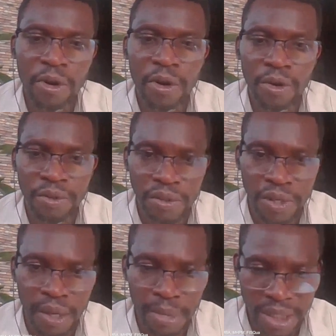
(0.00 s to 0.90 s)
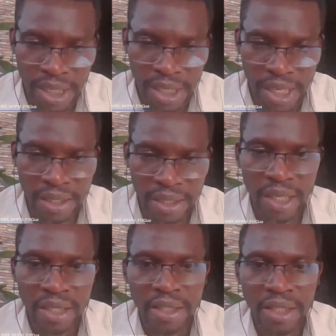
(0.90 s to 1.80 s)
for a
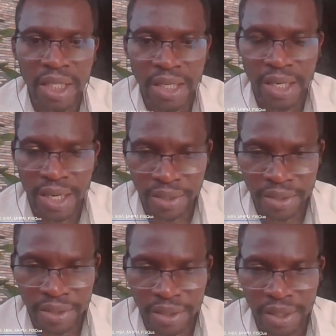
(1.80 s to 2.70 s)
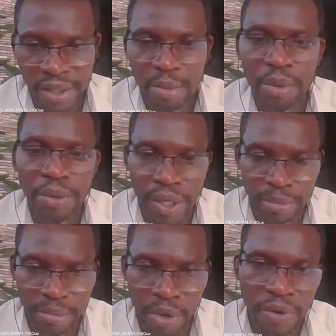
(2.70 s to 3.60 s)
maternal and child health
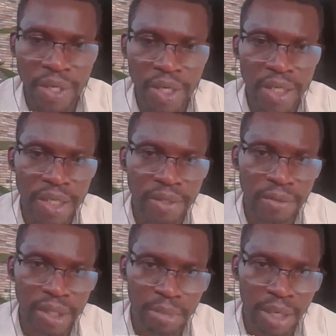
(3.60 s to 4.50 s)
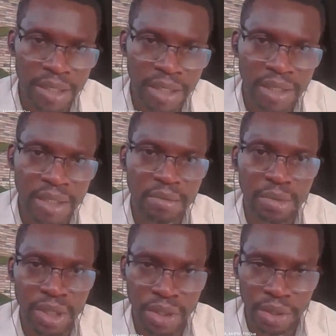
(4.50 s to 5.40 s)
program currently with the Bayelsa
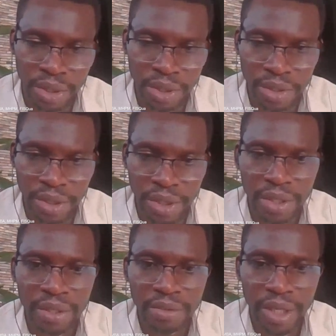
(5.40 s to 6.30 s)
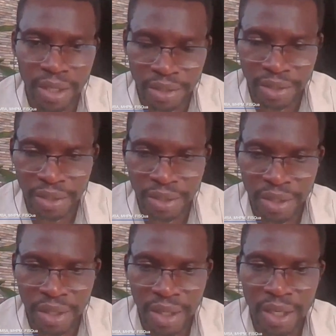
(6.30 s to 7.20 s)
State Ministry of Health.
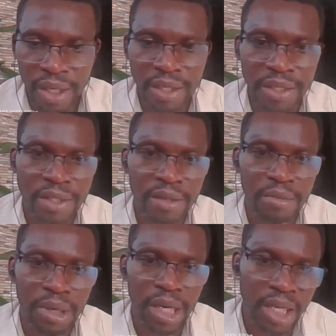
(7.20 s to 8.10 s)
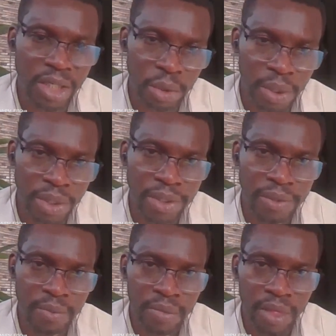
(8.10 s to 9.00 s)
And my
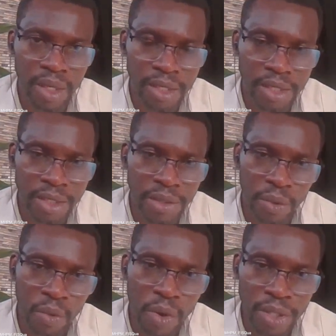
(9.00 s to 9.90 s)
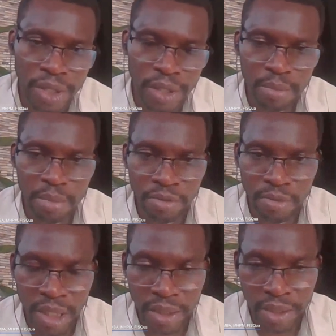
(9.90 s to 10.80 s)
interest is on quality
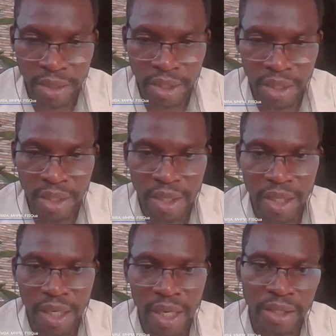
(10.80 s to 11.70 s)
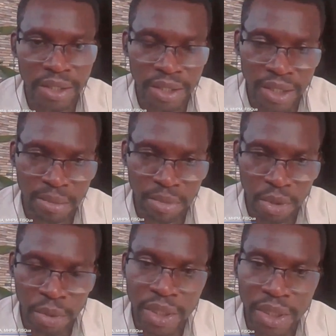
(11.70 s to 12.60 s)
improvement, the health system
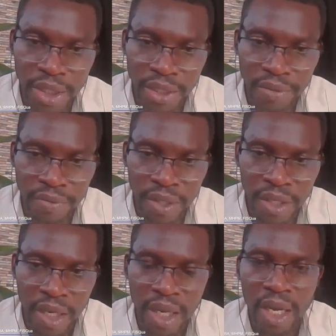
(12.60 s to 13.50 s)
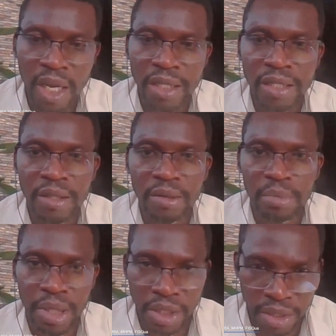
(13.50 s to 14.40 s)
strengthening, and
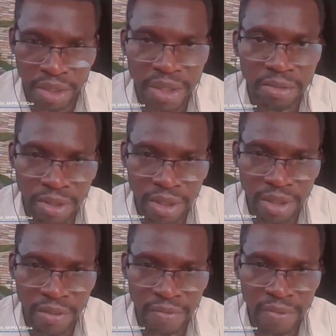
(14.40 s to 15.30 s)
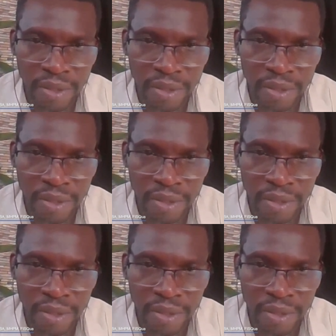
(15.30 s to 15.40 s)
patient safety.